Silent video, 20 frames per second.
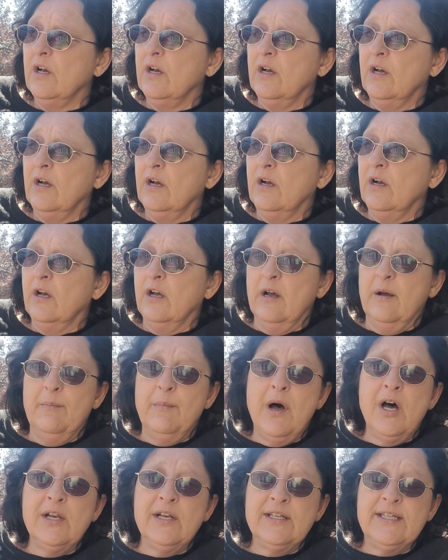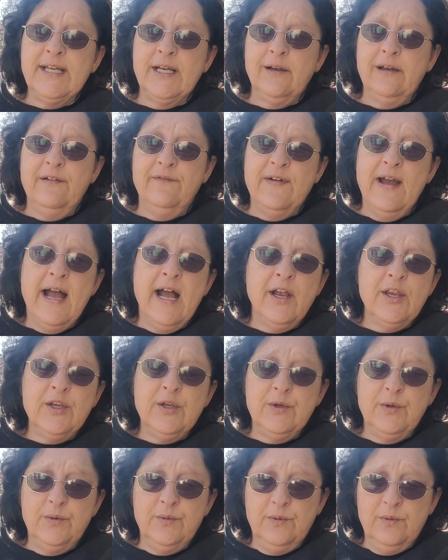uh, a monetary
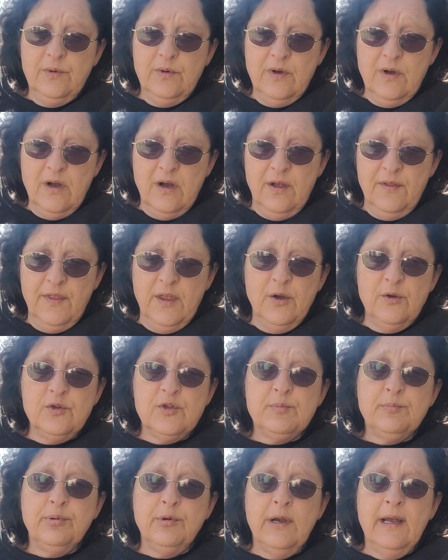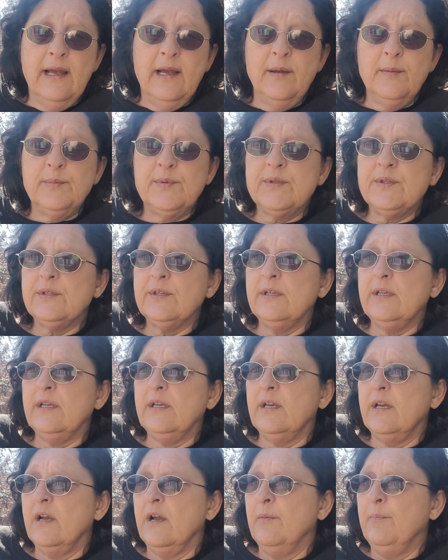value on those preps.
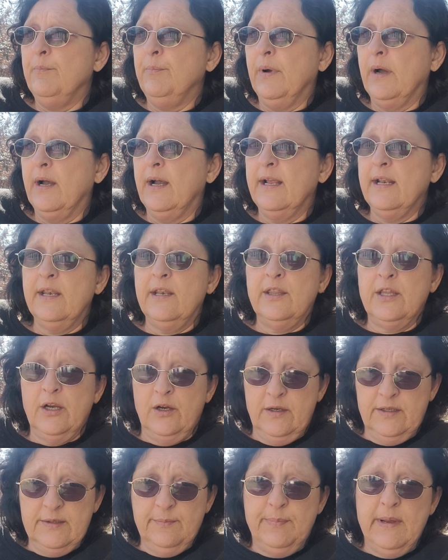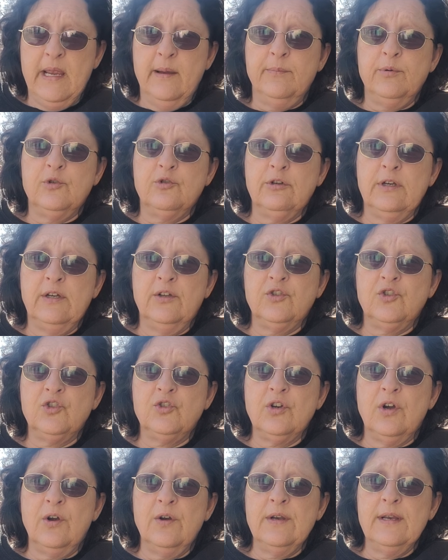Uh, but there is a paper trail
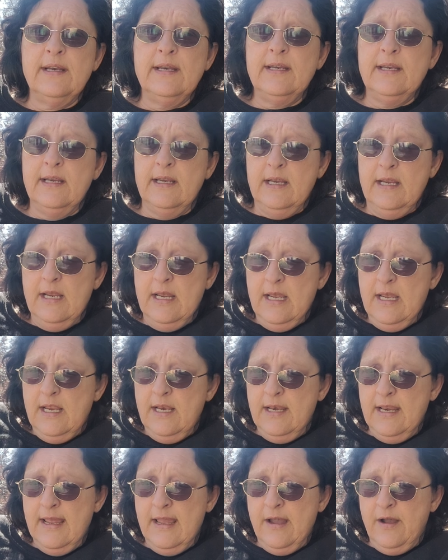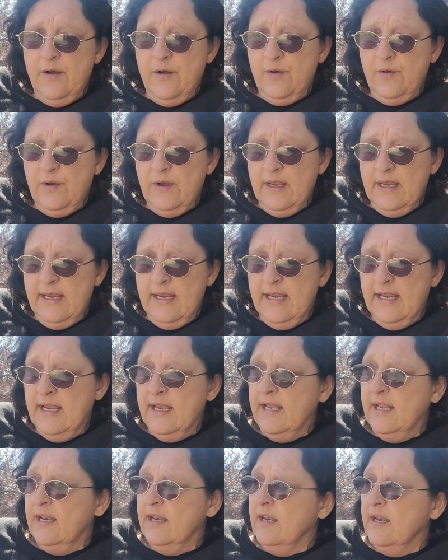started. Now,
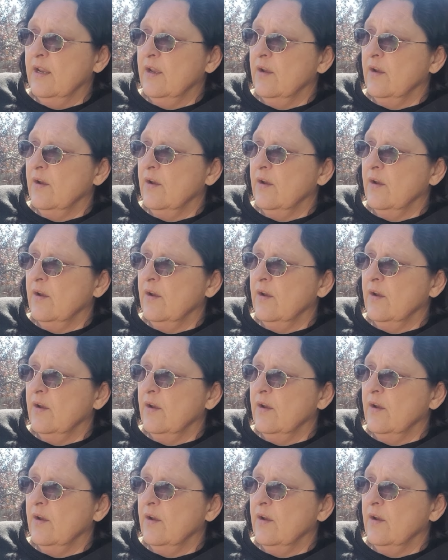in